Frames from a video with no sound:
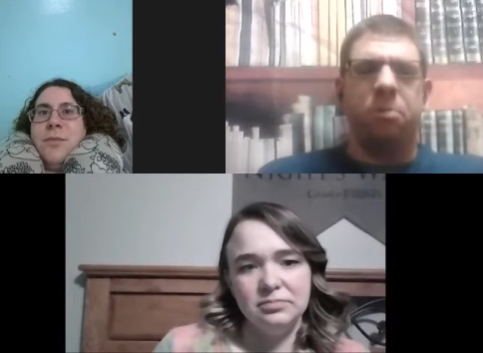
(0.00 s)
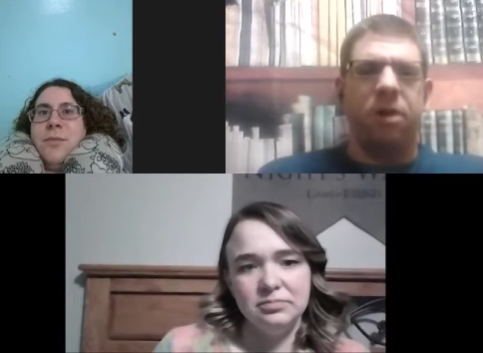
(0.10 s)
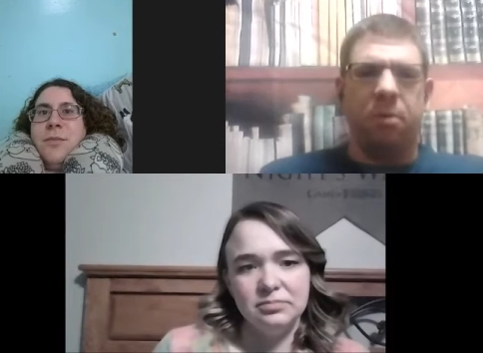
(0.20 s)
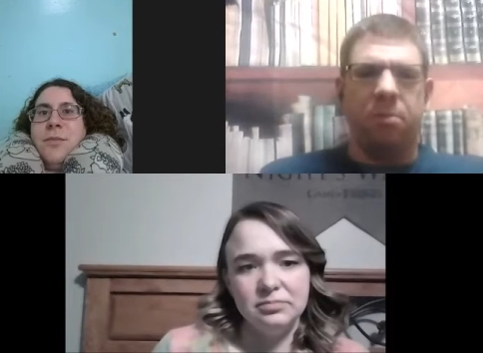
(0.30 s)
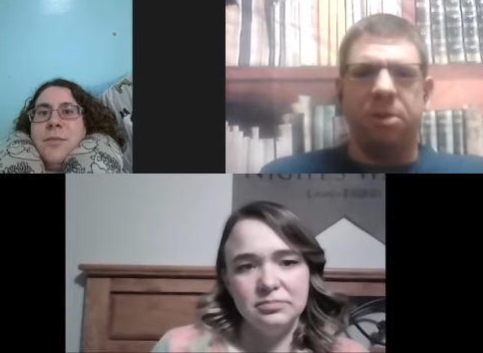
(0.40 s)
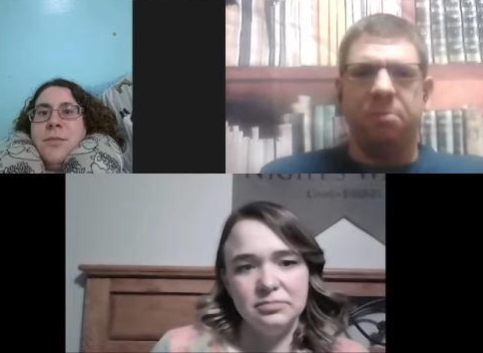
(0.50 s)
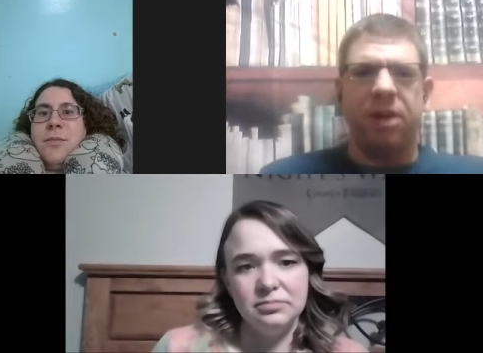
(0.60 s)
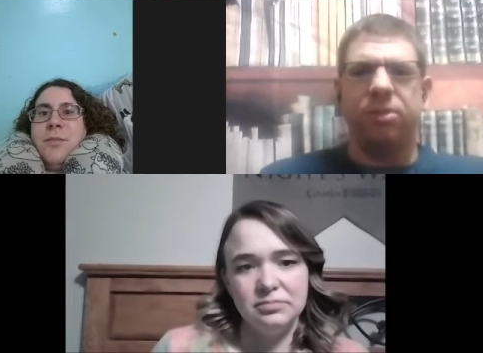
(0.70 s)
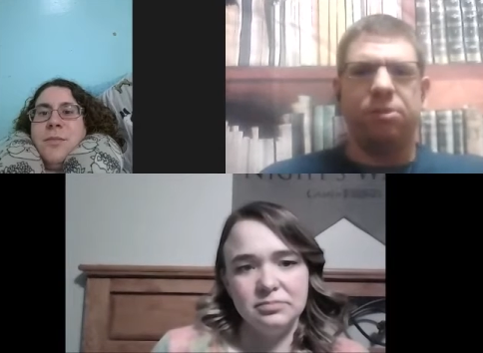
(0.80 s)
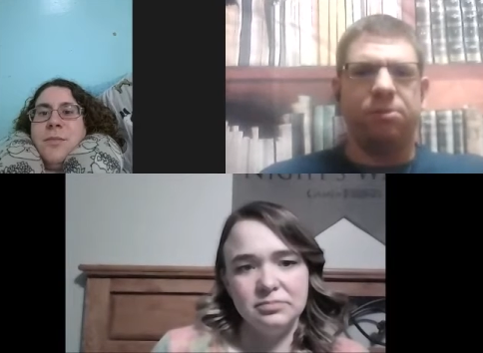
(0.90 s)
Speaker 1: is probably my
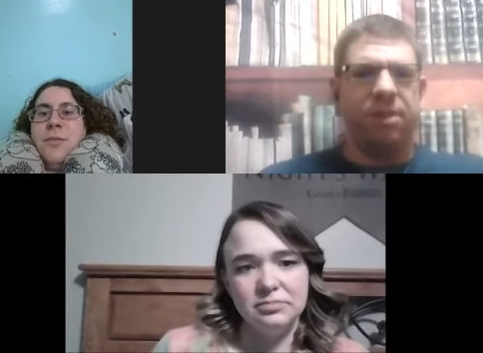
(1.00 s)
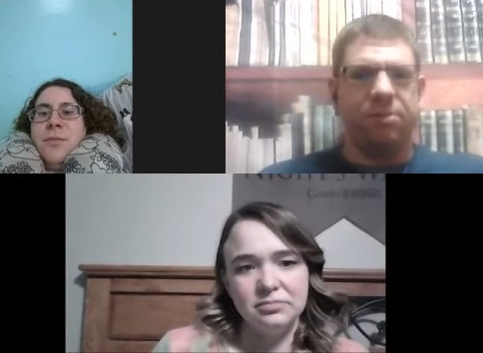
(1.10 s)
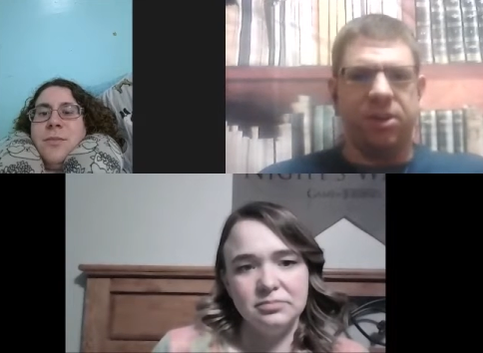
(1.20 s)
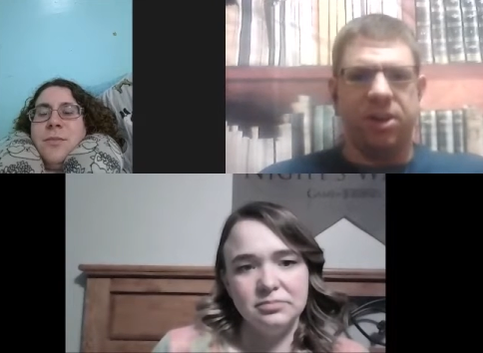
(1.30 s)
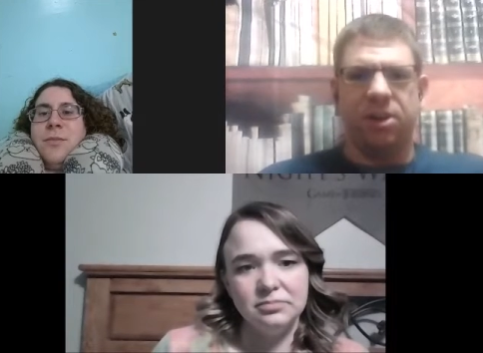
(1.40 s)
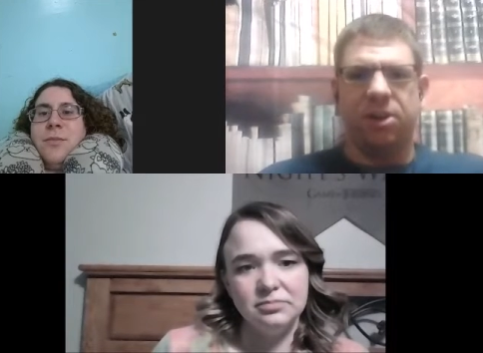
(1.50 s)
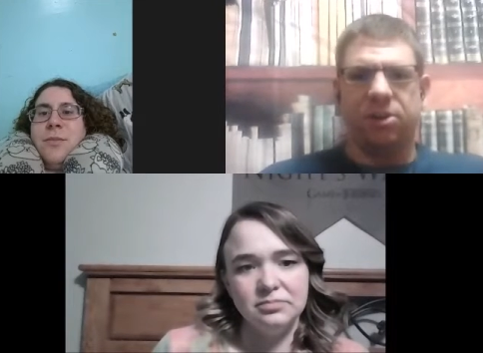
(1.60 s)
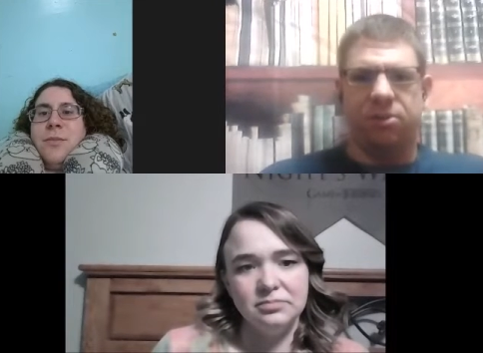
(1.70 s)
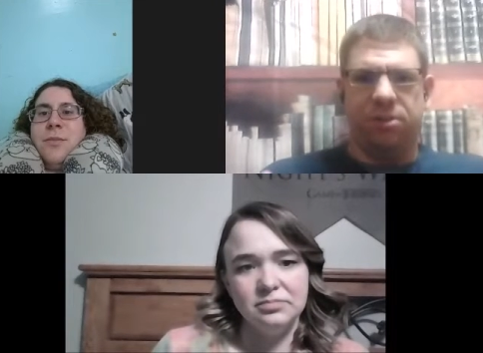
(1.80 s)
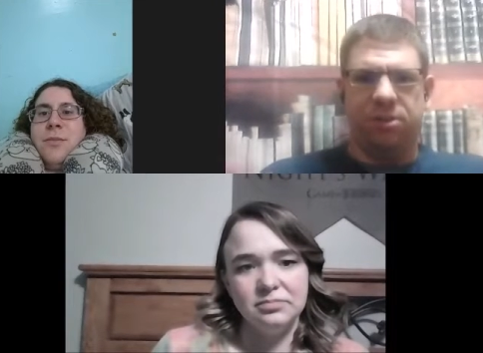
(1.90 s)
least favorite
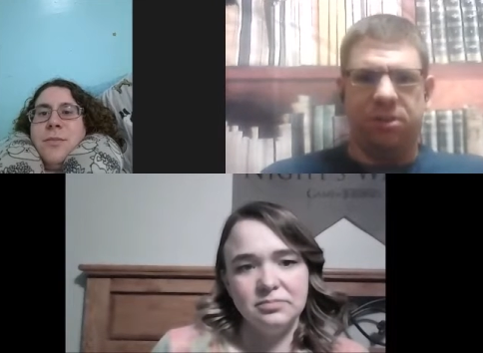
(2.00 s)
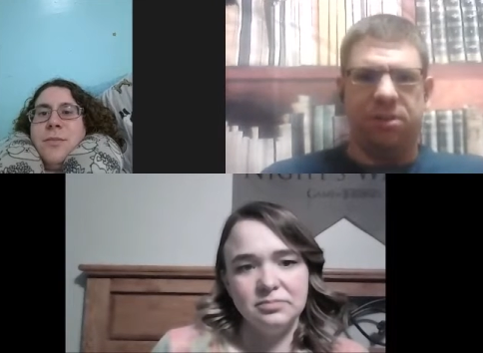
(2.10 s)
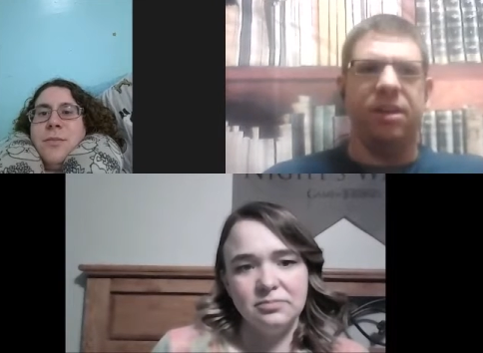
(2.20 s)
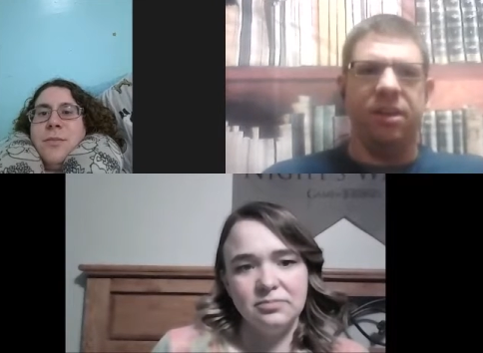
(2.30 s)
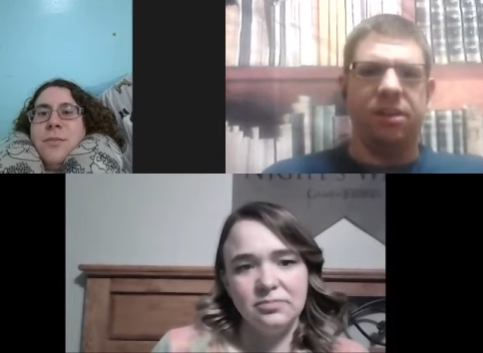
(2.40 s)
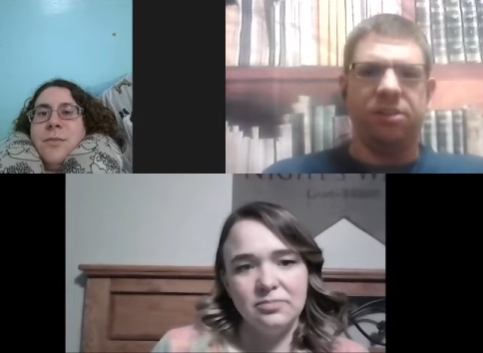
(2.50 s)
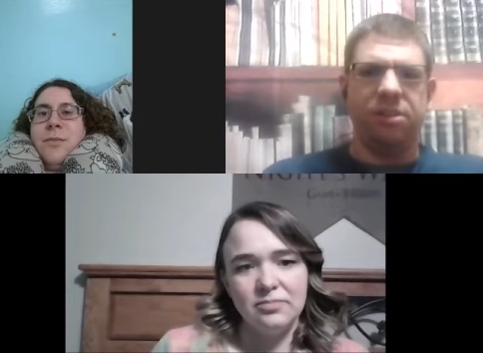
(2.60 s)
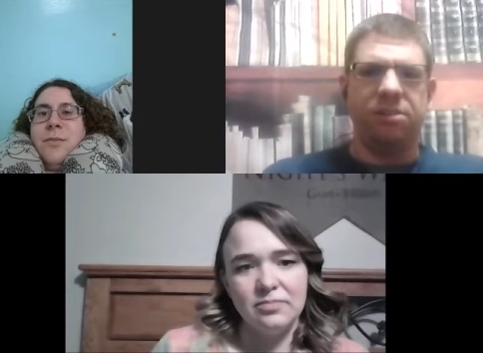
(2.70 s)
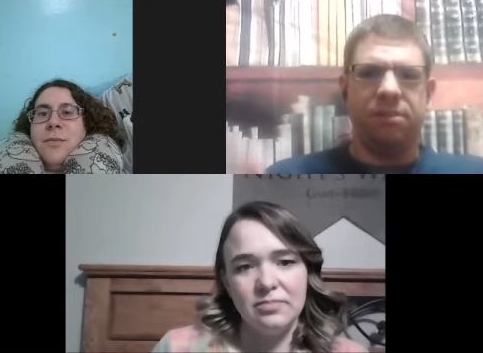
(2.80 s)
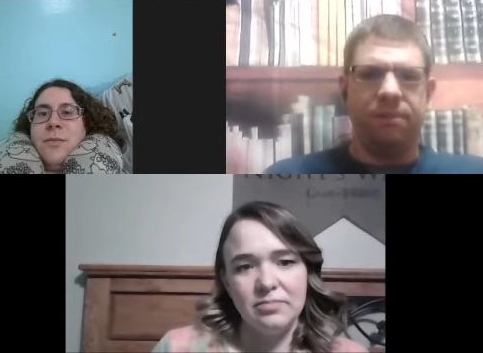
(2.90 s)
character in the in at
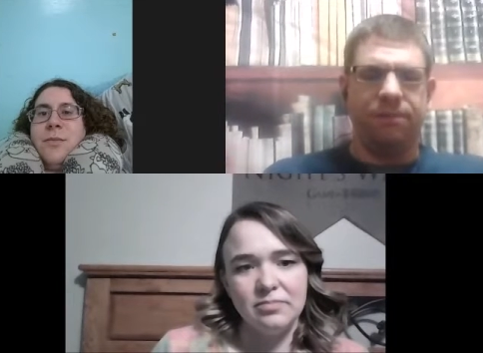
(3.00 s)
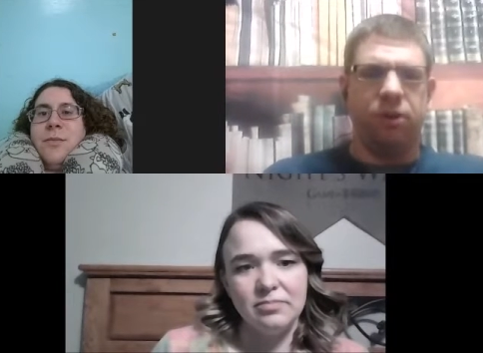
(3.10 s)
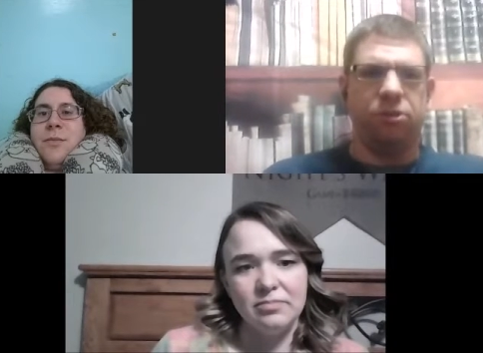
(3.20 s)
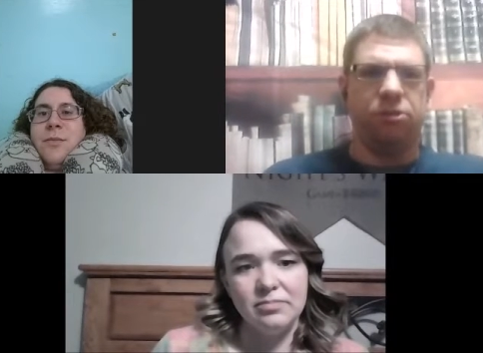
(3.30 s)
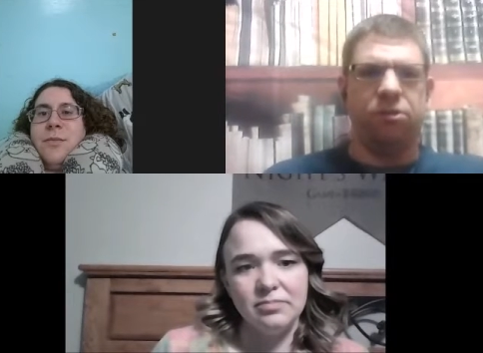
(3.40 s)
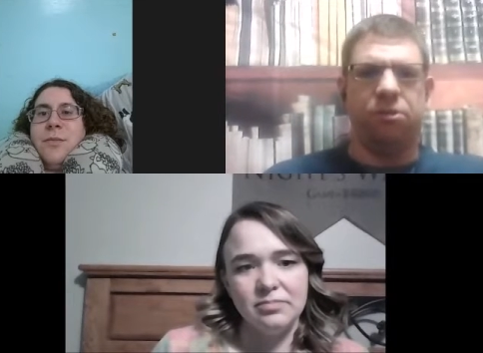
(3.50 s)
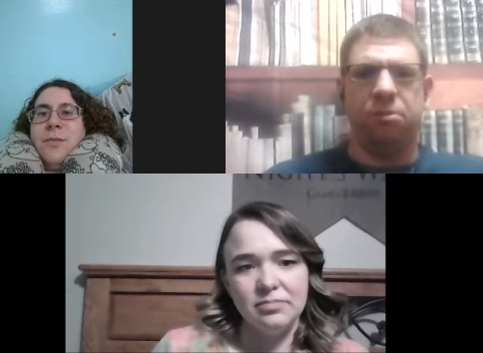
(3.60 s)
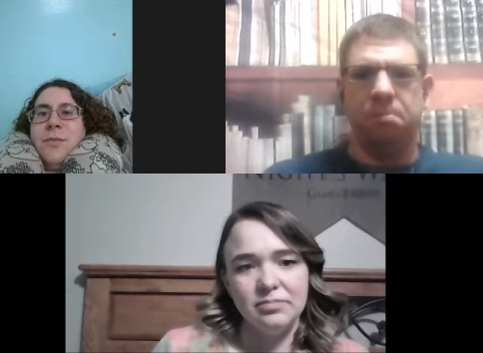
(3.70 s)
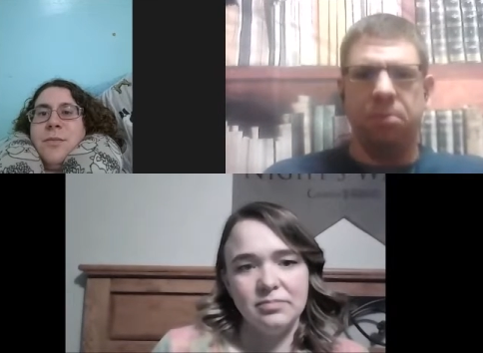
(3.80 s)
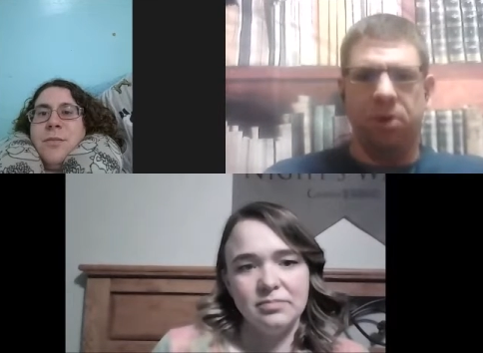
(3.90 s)
least the first
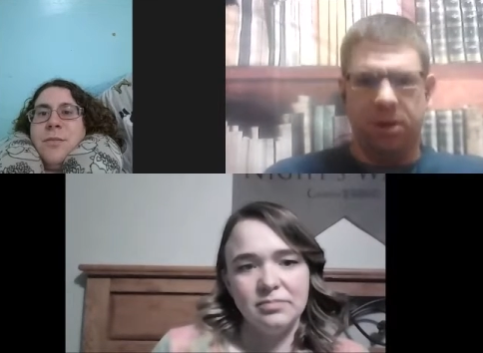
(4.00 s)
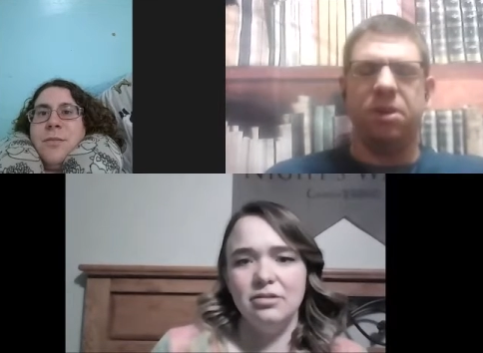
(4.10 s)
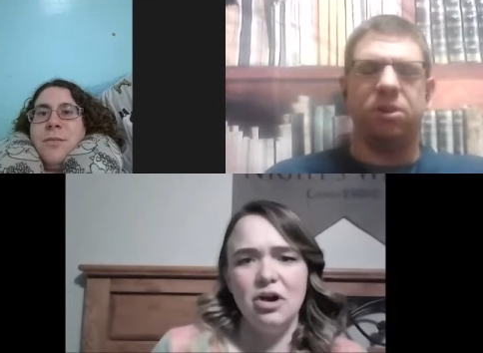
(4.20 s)
book oh,